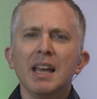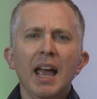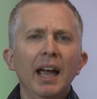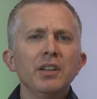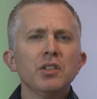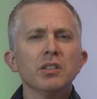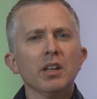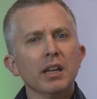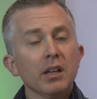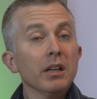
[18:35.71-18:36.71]
Engines
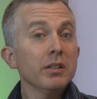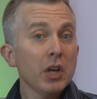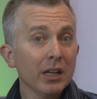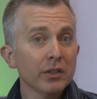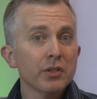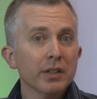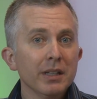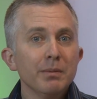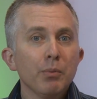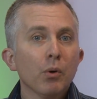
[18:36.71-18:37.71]
like Challenger
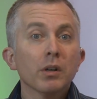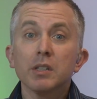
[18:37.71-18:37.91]
Import